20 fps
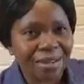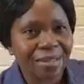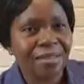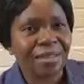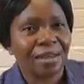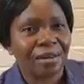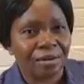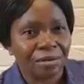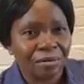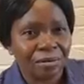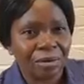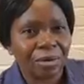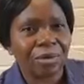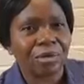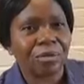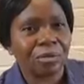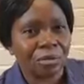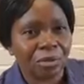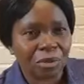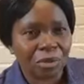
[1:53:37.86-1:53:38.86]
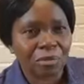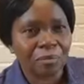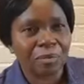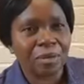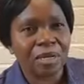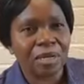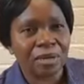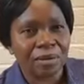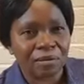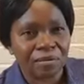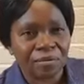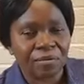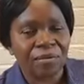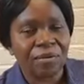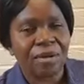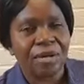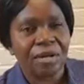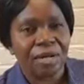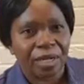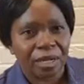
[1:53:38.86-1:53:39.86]
The heathen, those who don't
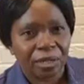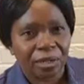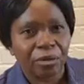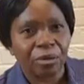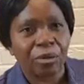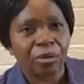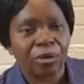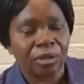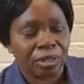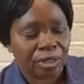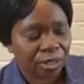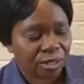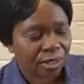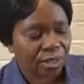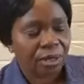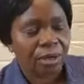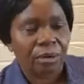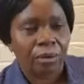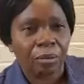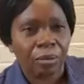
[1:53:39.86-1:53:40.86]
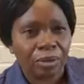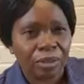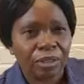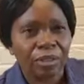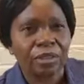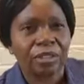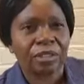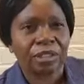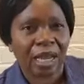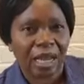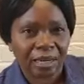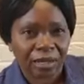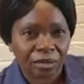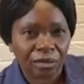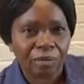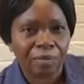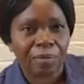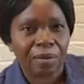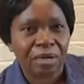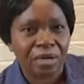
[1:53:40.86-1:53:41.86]
believe in God, will
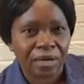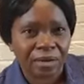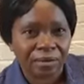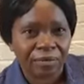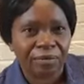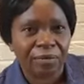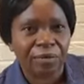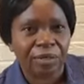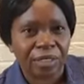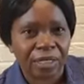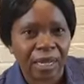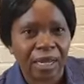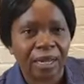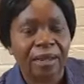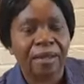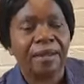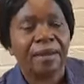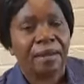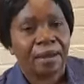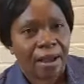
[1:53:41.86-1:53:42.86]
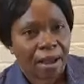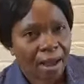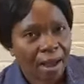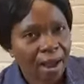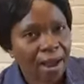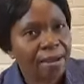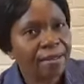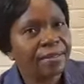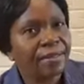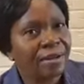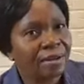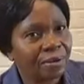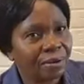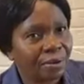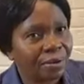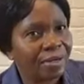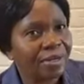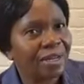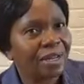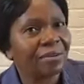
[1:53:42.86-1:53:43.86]
start to believe, to say, I, the
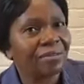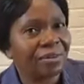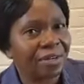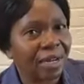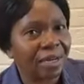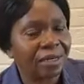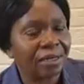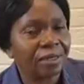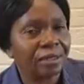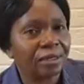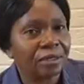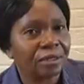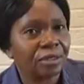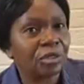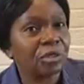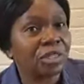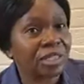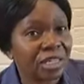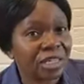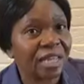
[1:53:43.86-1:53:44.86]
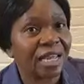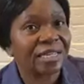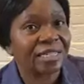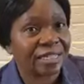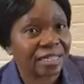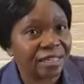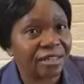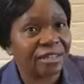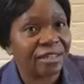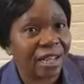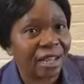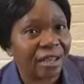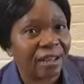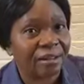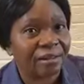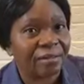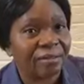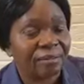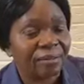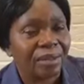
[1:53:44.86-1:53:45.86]
Lord, have done it. Do you see they are still
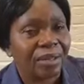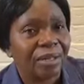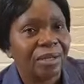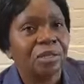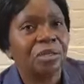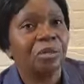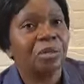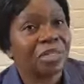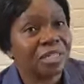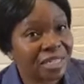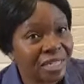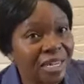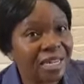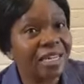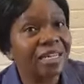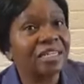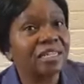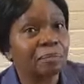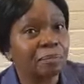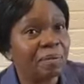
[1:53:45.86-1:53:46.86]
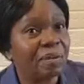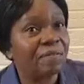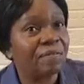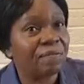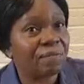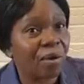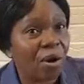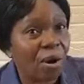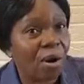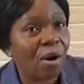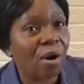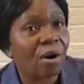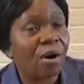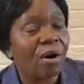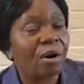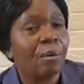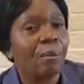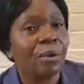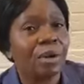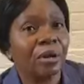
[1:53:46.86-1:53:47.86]
there? Do you see it's
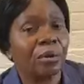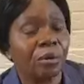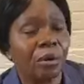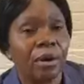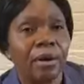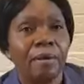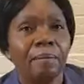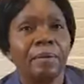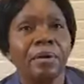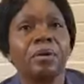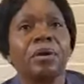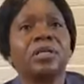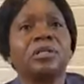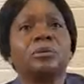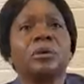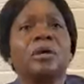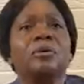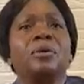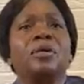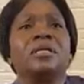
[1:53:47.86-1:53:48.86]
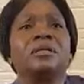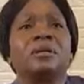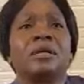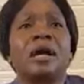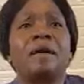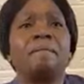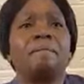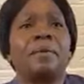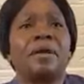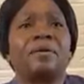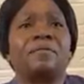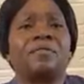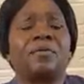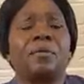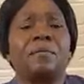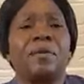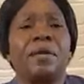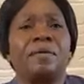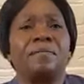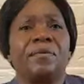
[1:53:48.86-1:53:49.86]
before we go? Because when we come back
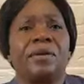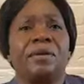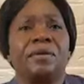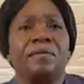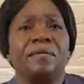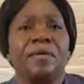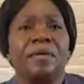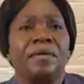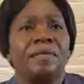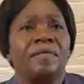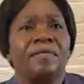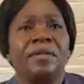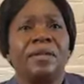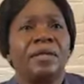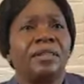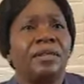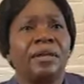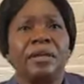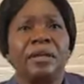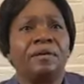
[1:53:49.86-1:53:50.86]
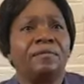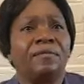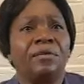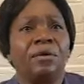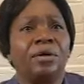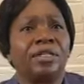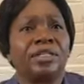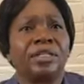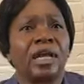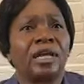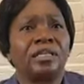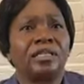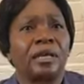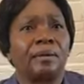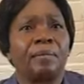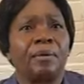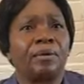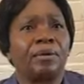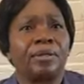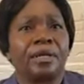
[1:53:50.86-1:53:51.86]
from heaven, the heathen have no
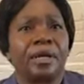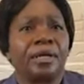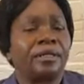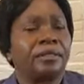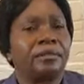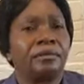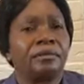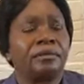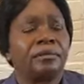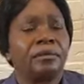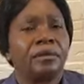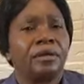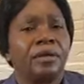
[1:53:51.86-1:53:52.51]
chance about that.